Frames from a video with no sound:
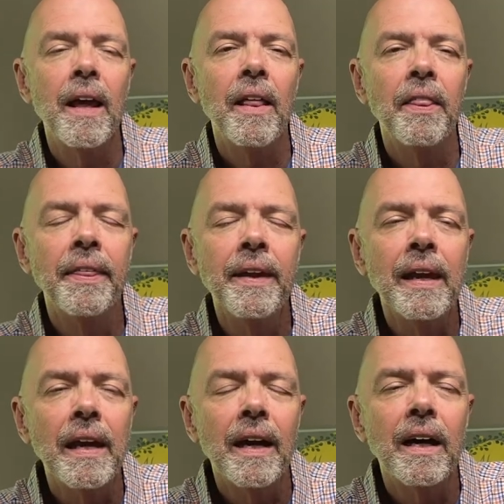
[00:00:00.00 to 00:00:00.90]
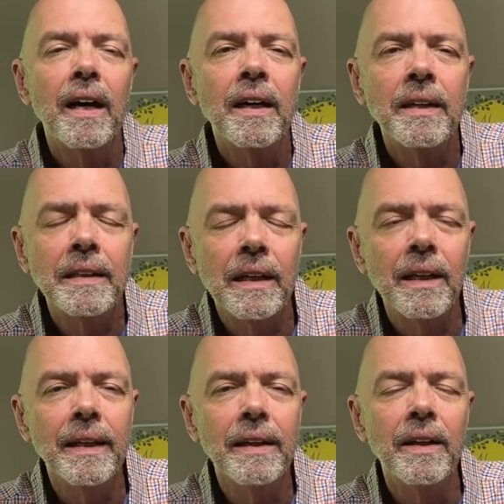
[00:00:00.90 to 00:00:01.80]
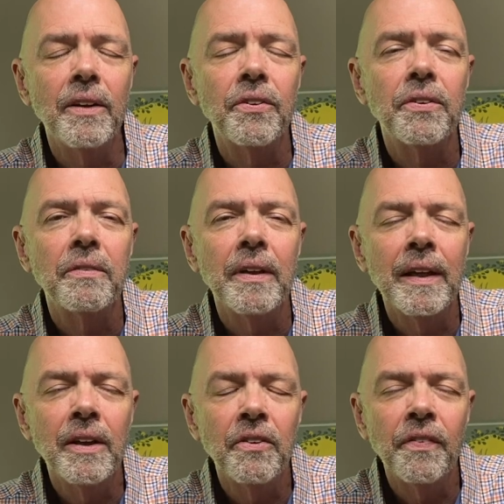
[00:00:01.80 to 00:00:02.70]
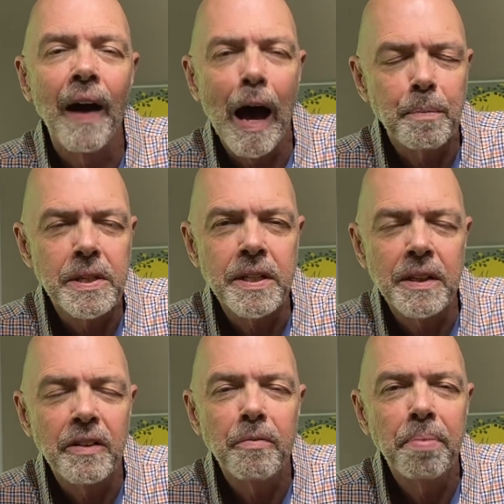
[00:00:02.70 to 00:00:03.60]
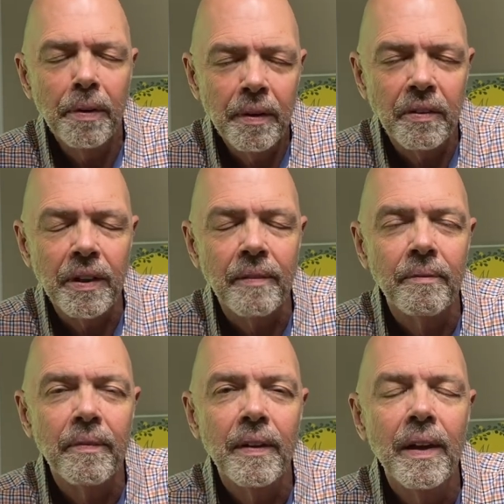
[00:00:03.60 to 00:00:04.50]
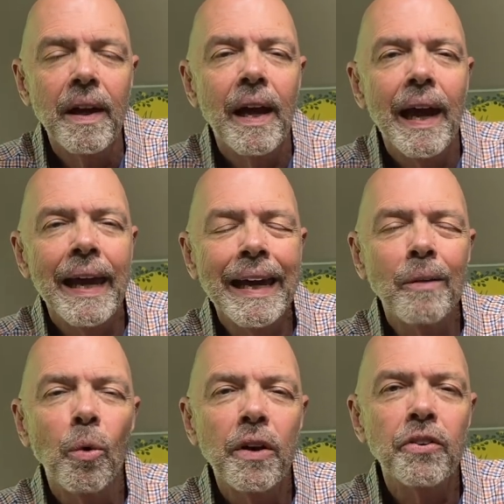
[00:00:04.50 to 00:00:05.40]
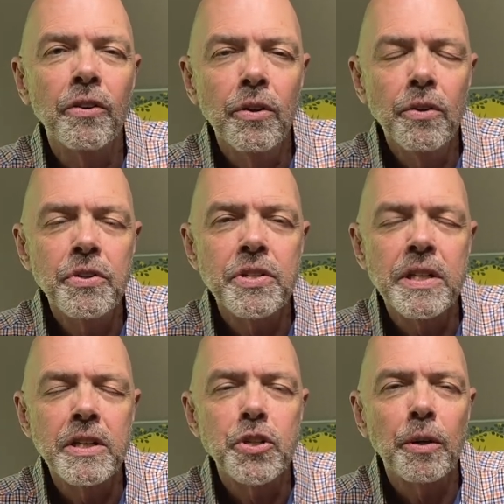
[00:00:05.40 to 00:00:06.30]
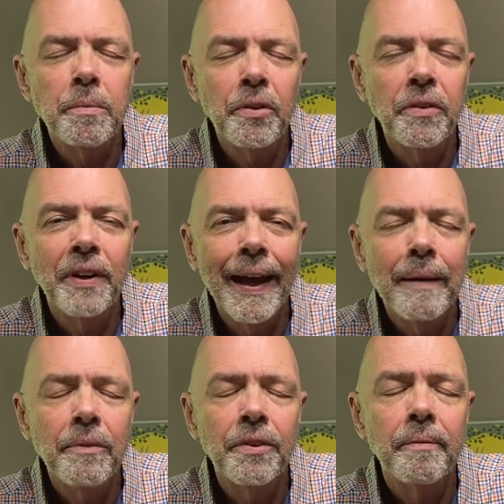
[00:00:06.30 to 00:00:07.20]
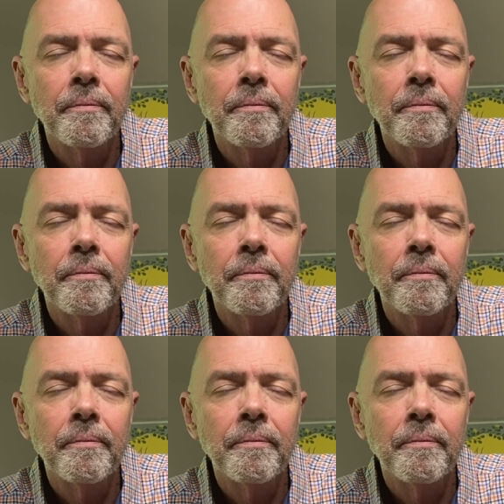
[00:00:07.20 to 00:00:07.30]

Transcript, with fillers: The uncleanness is the opposite of purity. It was used in scriptural times.